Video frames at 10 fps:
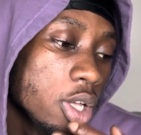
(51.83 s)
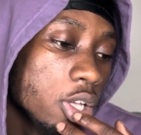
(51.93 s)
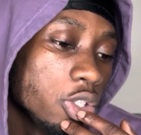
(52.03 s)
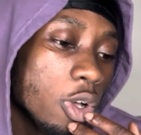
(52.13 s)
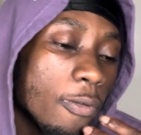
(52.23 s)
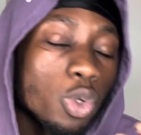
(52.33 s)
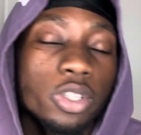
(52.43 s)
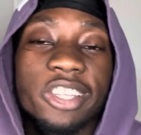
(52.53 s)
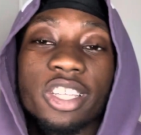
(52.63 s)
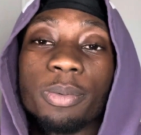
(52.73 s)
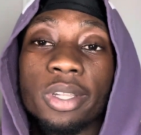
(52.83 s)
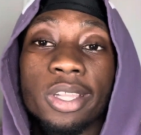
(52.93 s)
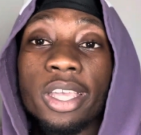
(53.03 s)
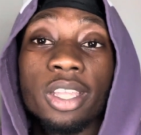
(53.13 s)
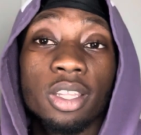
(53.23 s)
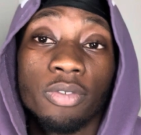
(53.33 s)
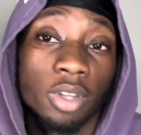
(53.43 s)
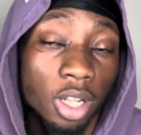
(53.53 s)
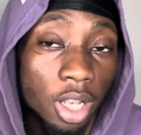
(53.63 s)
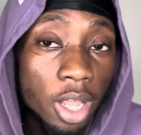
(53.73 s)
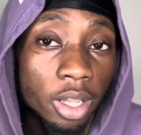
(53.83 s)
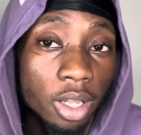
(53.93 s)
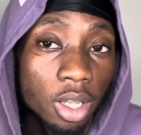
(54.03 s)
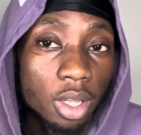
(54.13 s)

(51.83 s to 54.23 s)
So if you say something negative in the light,